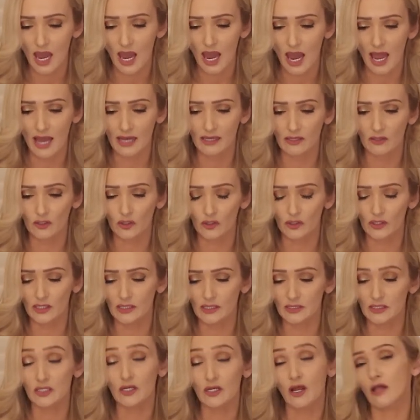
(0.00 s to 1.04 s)
and learning
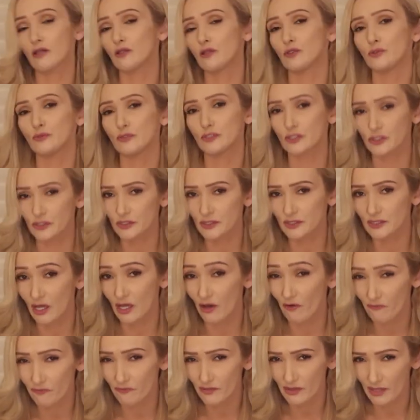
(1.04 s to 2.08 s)
to not lose
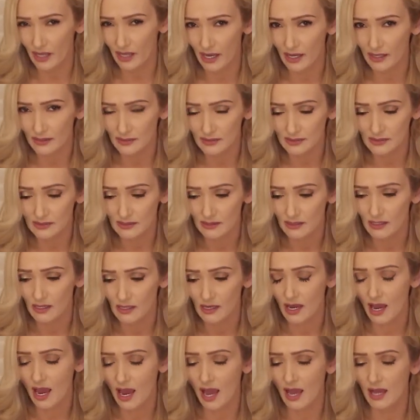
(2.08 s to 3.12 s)
yourself in that.
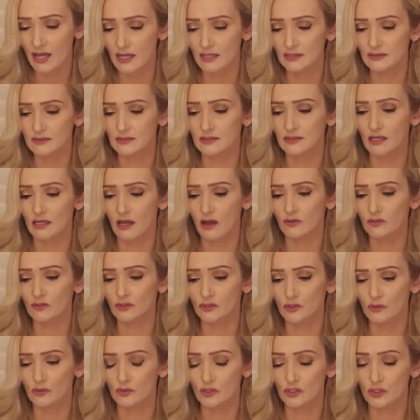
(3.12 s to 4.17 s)
And
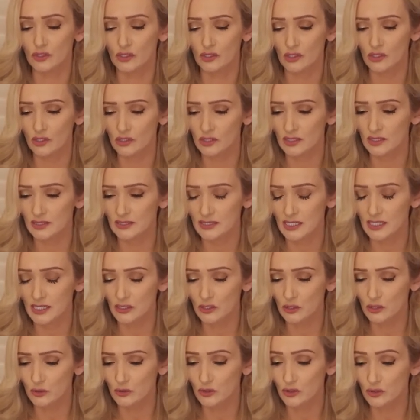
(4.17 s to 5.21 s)
also to
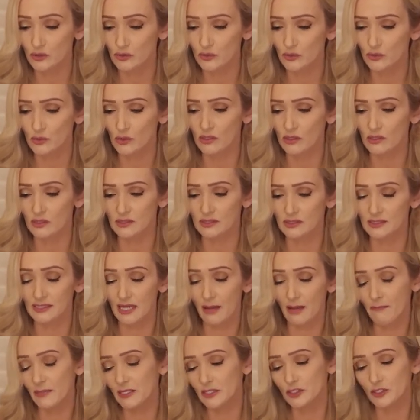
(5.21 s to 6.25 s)
continue to
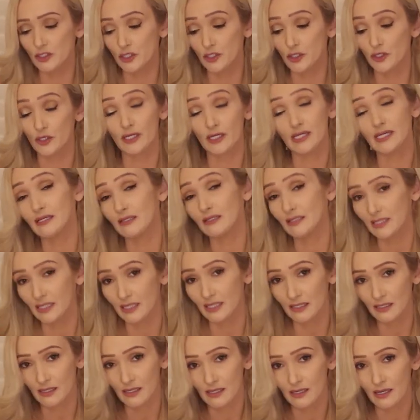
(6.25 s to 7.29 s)
step into your
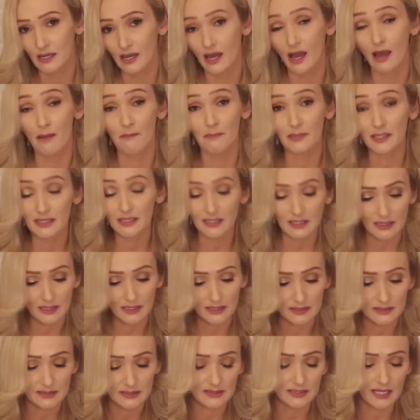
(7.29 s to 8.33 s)
healing
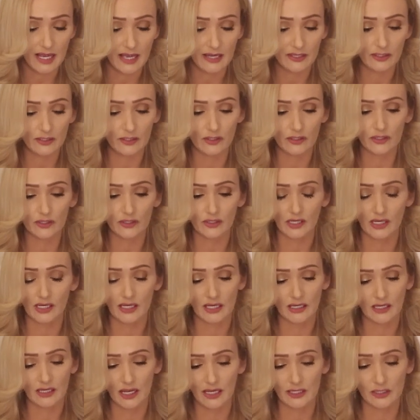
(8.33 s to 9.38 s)
abilities and your
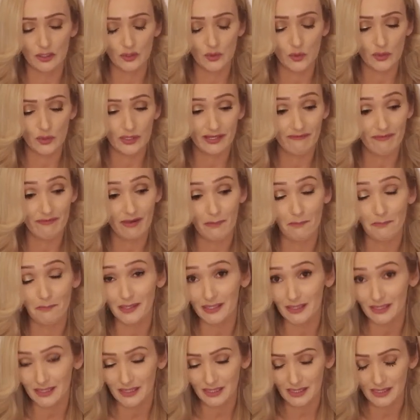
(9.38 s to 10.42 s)
intuitive
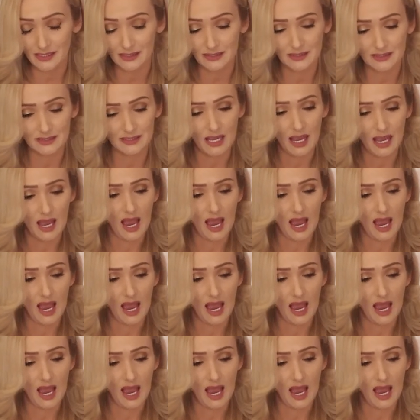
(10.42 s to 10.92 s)
abilities,